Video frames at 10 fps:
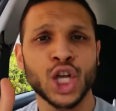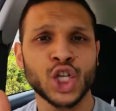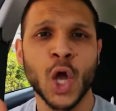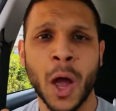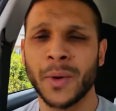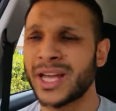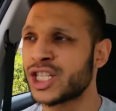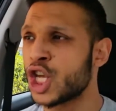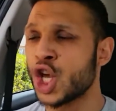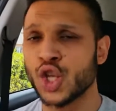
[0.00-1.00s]
You know how it
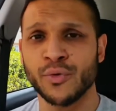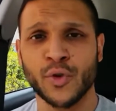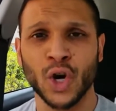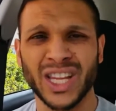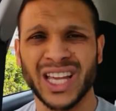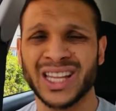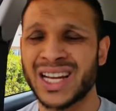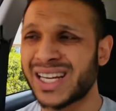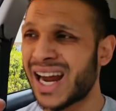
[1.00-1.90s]
is. You've gone in